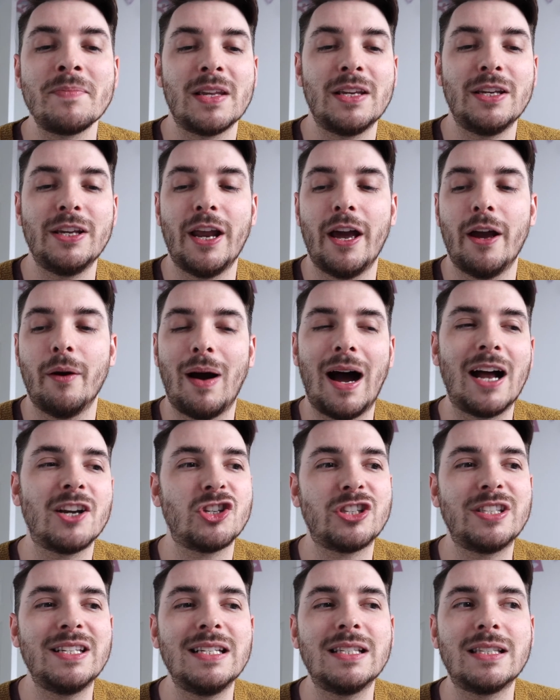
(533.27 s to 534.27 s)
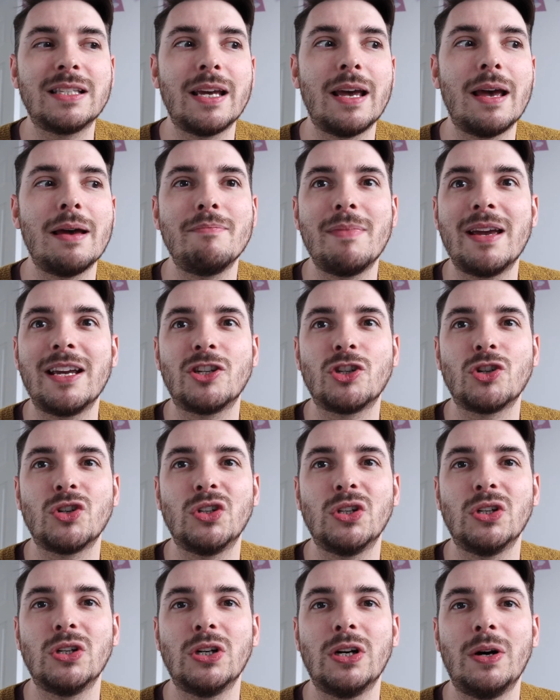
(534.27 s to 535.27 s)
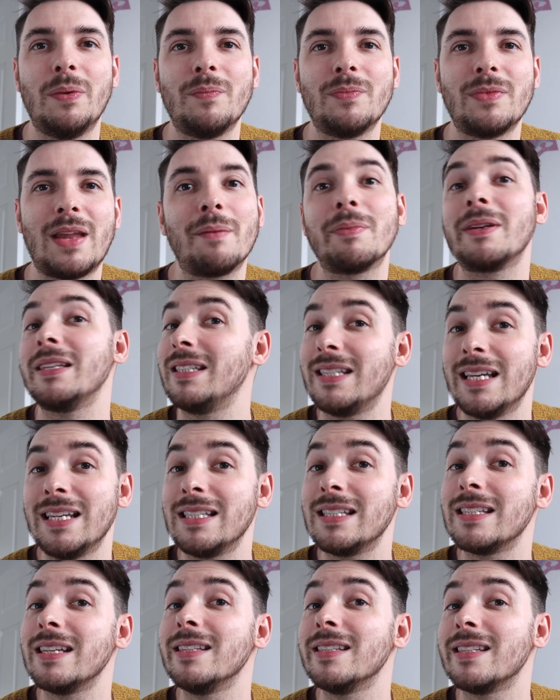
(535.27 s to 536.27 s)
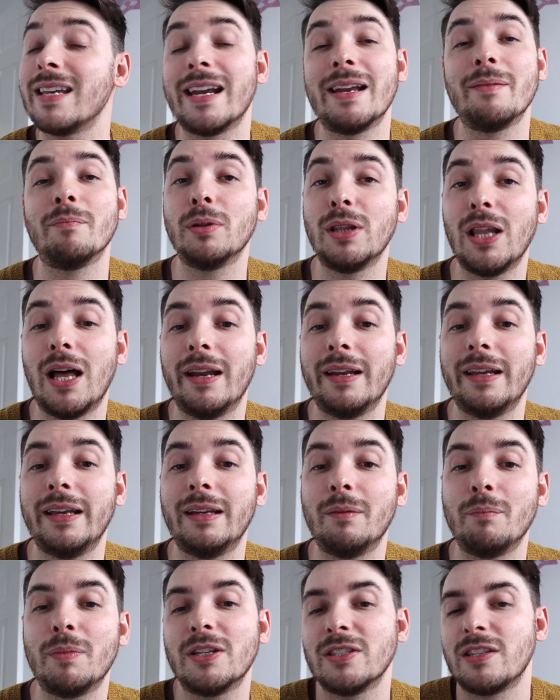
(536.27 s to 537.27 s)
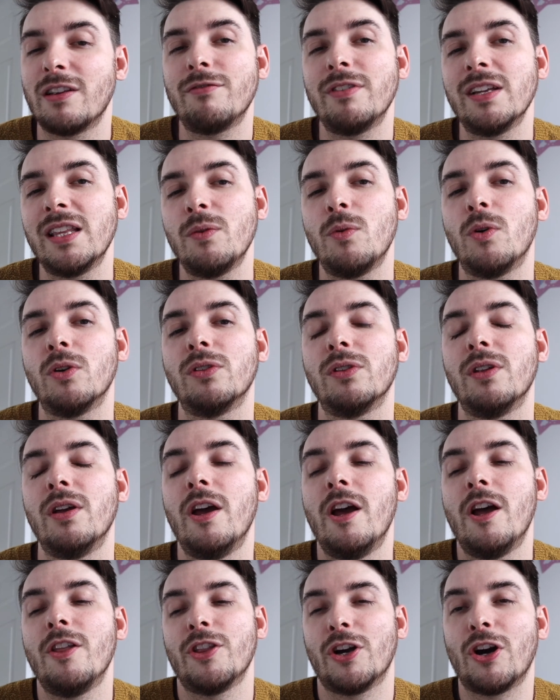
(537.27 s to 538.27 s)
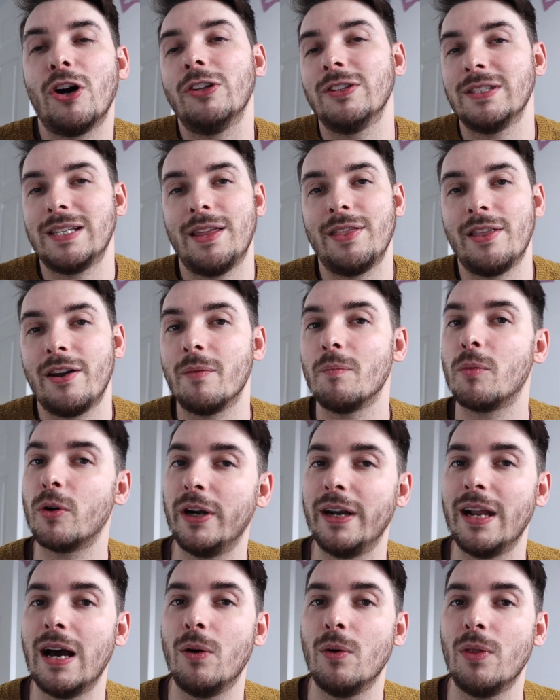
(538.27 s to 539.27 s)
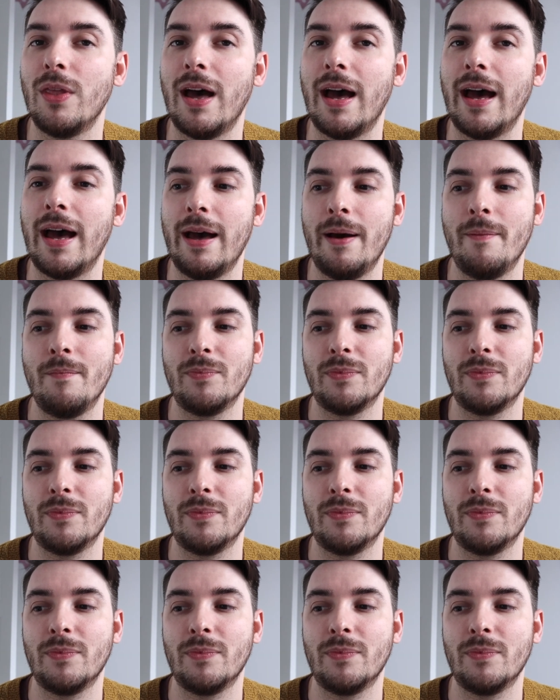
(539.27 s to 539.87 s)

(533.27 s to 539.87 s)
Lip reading: you know, I just need to make sure I'm consistent and I'm planning, because I really want the content that I'm putting out there